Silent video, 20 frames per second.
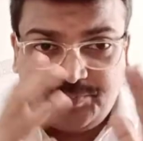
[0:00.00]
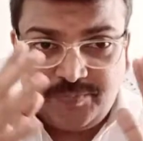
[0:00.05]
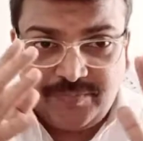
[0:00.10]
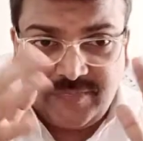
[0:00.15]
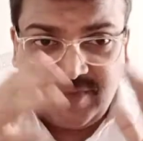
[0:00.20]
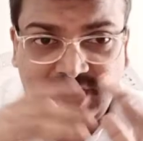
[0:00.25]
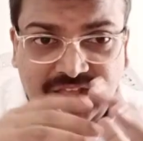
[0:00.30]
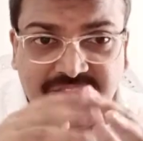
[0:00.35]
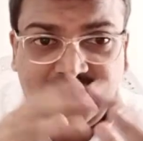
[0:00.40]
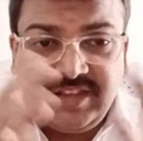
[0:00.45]

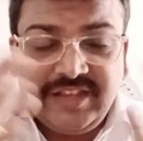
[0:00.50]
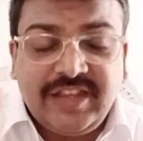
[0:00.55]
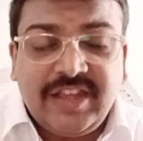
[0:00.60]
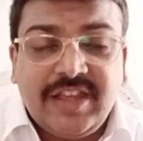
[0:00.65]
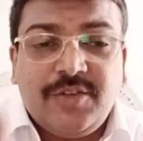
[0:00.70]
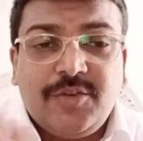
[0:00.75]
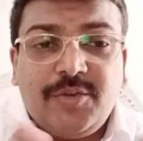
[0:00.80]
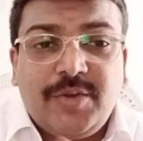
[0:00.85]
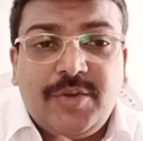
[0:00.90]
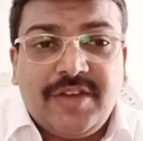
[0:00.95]
I think
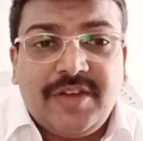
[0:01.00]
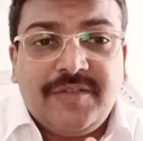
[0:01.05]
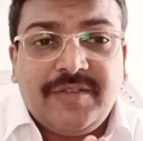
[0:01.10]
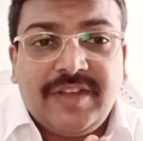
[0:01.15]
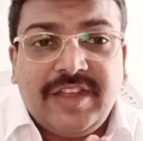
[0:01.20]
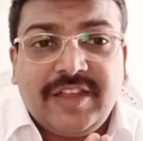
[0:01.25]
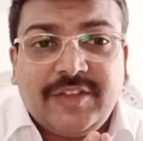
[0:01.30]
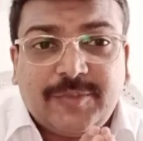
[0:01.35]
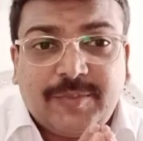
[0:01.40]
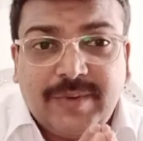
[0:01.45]
I would have
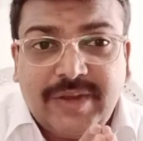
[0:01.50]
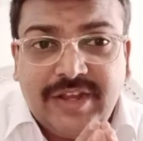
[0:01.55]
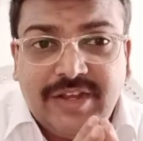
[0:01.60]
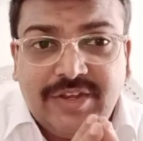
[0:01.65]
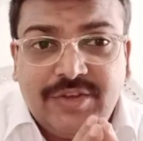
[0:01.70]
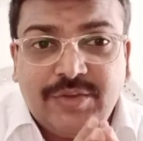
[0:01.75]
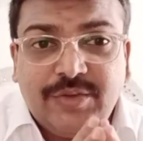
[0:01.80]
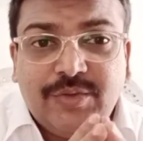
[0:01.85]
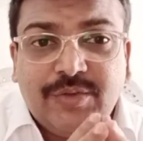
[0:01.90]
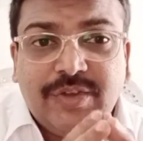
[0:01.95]

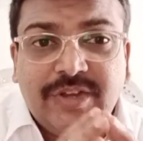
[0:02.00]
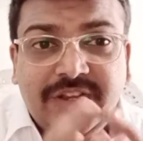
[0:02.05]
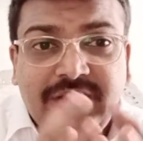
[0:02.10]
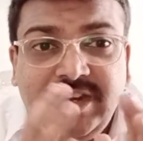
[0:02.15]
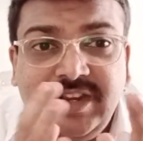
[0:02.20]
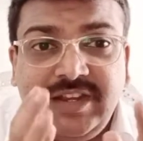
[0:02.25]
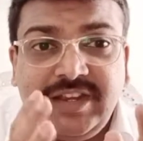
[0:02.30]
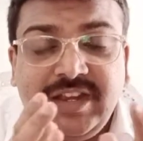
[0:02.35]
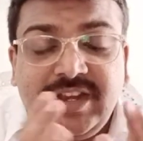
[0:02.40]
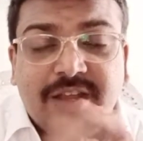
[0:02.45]
explained to you in
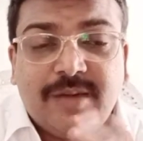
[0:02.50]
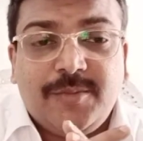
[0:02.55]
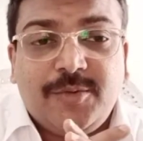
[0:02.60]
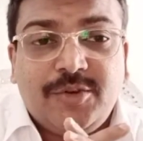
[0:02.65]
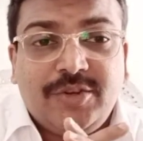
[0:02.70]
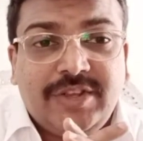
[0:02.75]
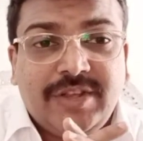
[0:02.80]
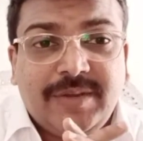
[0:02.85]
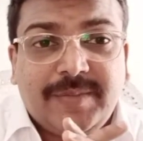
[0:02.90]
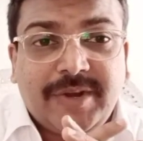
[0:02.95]
detail
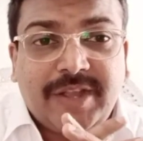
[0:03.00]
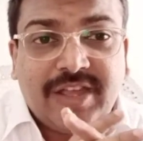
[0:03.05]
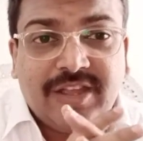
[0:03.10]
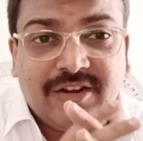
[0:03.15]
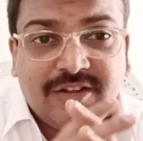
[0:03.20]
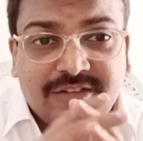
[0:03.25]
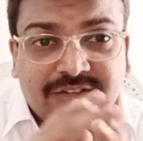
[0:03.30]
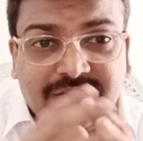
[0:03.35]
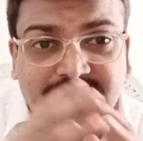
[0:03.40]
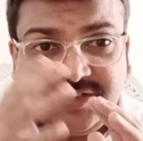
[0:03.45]
about the prior
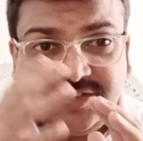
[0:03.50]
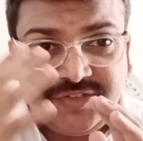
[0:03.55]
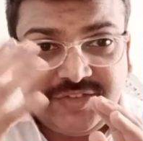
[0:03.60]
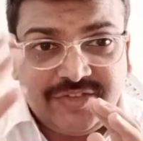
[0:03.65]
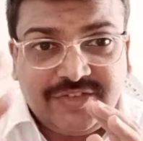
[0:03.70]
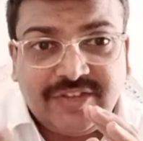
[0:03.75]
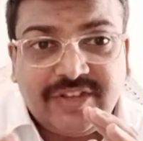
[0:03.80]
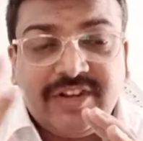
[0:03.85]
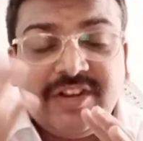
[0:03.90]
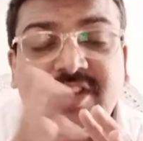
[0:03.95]

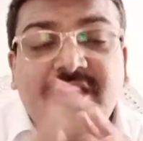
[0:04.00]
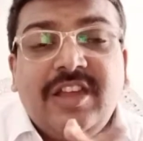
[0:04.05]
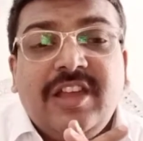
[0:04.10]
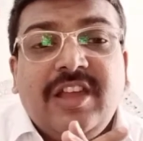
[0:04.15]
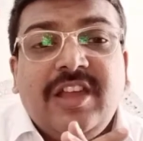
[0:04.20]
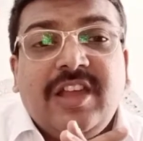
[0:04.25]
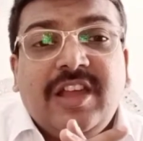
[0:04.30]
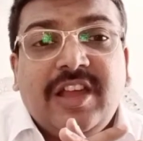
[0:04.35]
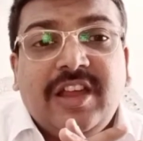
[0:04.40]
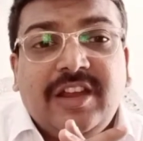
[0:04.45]
authorization
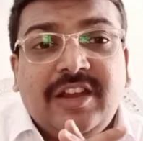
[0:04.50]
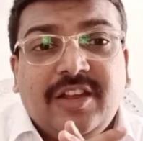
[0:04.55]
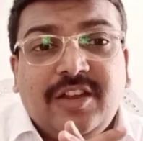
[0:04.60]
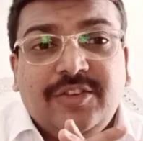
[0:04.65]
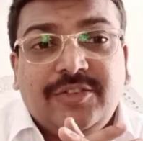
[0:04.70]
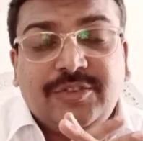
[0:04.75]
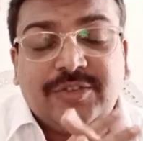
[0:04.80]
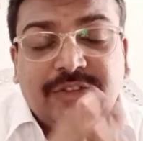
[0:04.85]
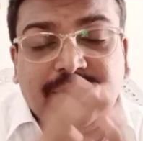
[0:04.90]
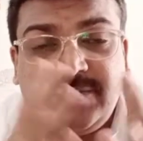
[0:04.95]
and
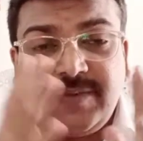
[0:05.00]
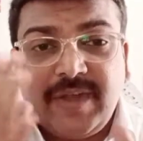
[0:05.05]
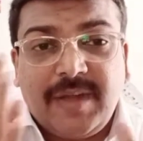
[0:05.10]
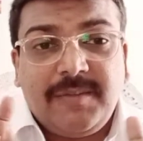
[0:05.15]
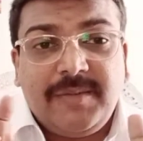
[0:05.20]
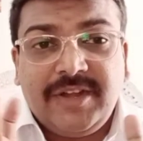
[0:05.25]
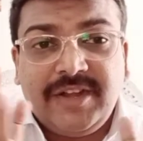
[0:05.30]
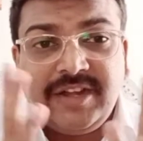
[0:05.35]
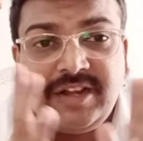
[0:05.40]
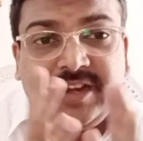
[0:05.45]
also the
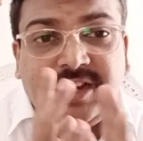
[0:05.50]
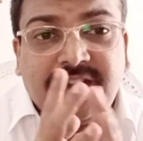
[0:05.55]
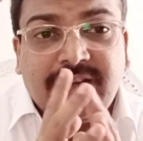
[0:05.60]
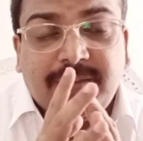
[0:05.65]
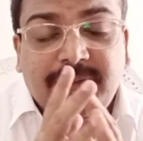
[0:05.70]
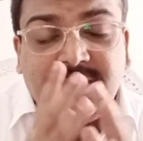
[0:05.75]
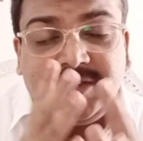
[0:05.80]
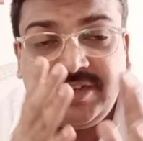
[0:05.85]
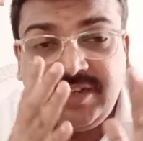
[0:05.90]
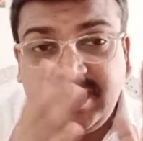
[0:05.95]
family
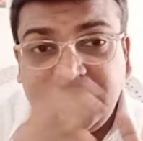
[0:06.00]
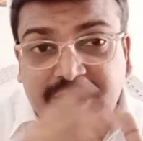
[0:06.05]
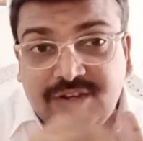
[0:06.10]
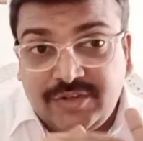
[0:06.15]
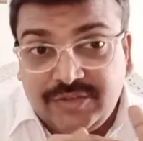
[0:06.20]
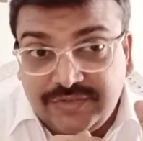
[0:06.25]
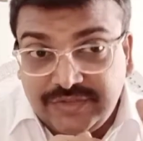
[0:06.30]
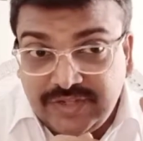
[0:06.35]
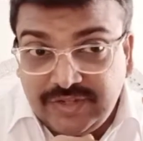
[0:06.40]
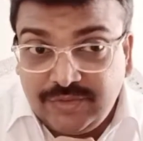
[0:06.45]
deductible
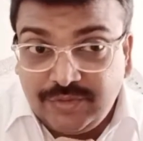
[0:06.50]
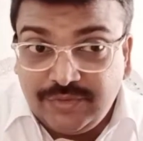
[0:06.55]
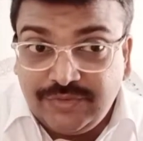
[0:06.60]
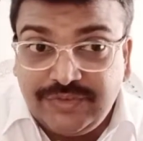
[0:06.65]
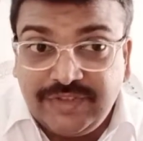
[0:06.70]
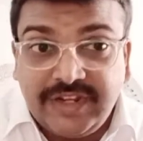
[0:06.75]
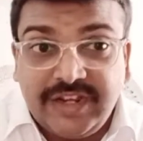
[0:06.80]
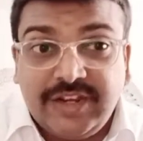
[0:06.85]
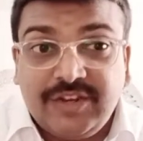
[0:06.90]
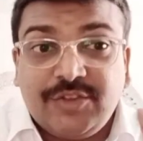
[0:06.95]
scenarios, and those
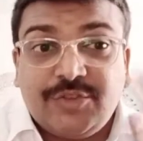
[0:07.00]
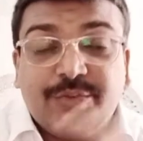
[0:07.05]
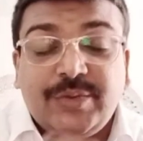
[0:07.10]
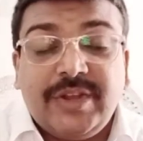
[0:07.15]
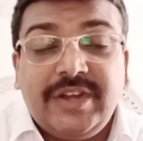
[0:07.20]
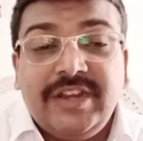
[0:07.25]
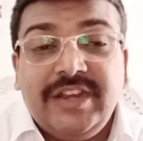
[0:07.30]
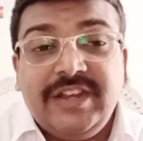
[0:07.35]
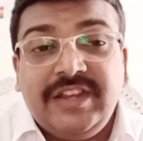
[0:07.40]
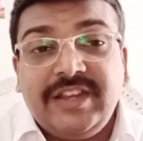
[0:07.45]
scenarios were
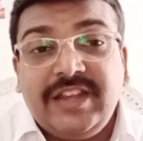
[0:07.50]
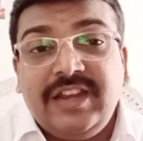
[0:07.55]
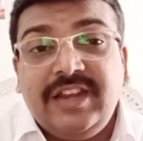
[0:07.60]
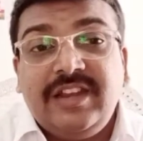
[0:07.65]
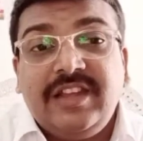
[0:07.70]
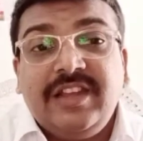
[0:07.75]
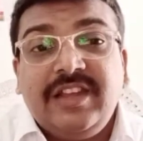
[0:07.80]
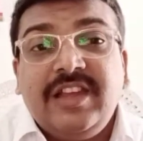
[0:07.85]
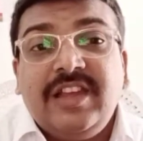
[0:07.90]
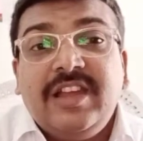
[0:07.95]

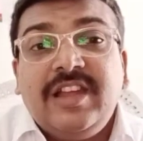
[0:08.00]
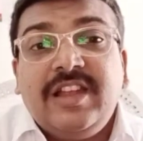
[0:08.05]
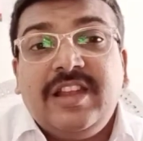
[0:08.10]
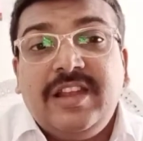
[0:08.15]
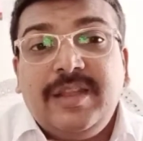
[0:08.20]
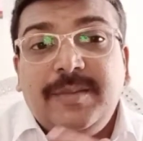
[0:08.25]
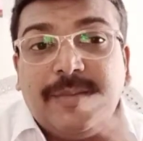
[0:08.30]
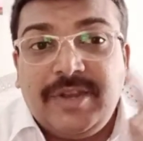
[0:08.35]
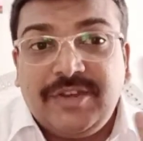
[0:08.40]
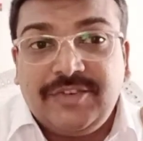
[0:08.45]
detailedly
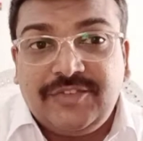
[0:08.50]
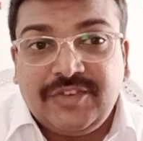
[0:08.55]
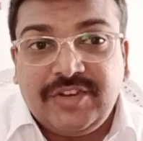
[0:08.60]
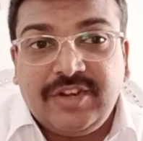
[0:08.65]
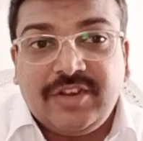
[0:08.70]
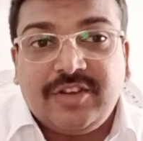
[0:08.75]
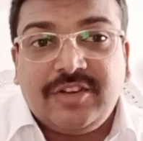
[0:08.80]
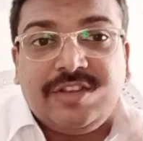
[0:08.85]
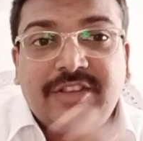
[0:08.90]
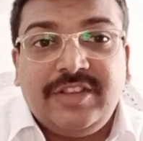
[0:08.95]
mentioned
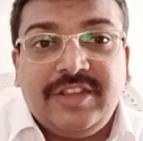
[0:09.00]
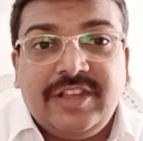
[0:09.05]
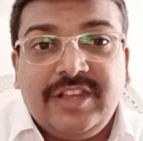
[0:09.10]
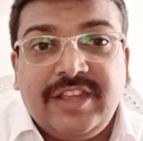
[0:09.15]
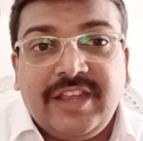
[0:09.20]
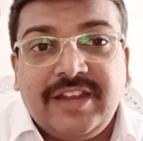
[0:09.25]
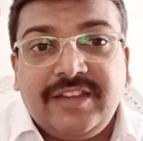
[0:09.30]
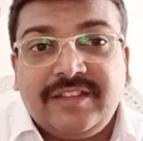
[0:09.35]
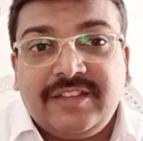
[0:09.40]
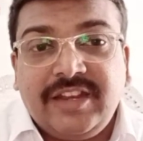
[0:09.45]
on the
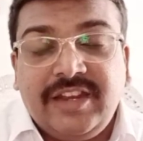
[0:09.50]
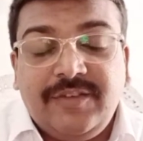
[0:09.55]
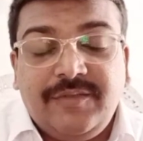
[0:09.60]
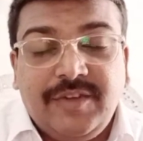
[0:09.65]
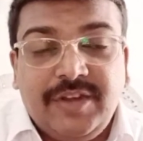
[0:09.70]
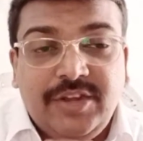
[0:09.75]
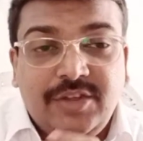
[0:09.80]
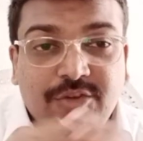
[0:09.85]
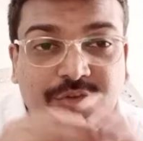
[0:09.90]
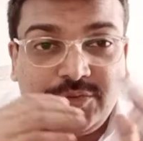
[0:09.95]
end screen
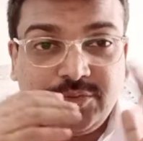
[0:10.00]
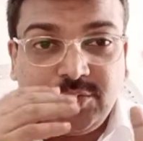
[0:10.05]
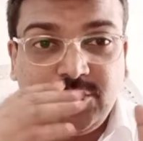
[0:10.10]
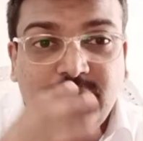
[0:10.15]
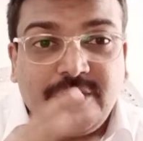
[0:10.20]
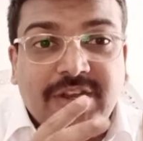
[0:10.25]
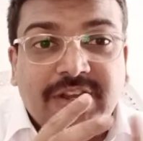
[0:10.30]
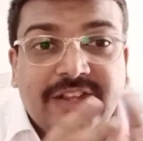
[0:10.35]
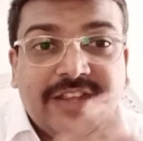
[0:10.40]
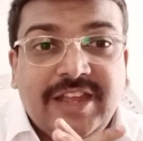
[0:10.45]
video. So
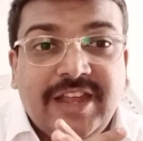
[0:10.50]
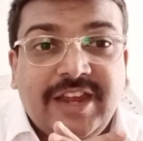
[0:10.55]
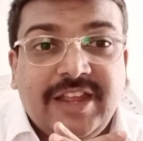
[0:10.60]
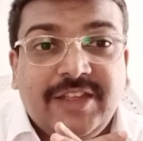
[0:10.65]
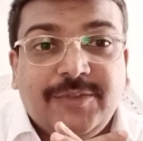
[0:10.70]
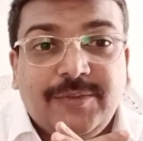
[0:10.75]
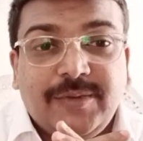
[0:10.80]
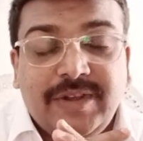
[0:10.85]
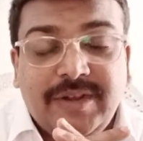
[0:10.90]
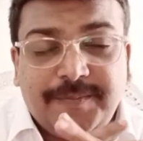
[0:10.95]
look at that
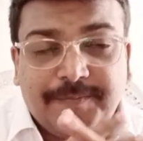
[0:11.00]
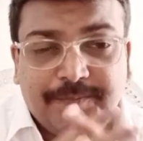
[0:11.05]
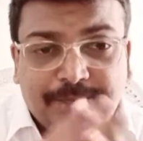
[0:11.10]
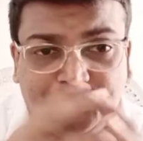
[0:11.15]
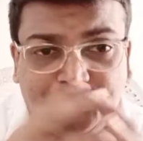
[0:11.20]
as well.